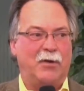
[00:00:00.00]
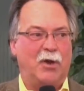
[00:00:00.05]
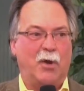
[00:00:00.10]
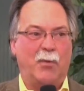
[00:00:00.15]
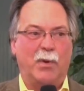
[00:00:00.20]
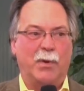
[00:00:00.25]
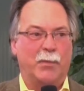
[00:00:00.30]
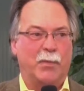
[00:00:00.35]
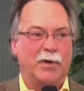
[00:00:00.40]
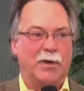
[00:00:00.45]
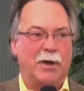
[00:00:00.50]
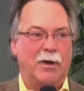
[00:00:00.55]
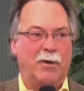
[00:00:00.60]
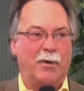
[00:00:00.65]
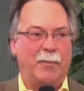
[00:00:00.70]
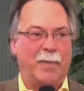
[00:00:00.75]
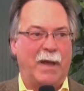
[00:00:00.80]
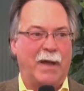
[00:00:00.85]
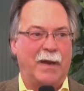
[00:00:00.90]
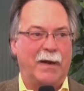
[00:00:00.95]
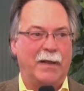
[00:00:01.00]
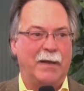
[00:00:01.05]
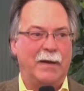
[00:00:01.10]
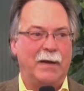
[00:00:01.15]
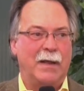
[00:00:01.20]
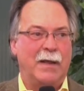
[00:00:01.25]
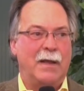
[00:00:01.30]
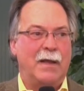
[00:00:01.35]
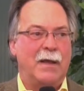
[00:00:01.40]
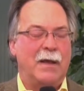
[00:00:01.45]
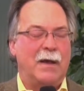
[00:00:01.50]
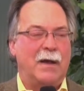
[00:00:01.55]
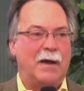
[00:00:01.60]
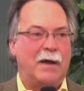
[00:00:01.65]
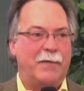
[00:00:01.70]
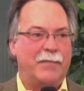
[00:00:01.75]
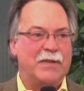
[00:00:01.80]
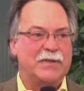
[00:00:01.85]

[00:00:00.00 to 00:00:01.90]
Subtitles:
No one would know about it.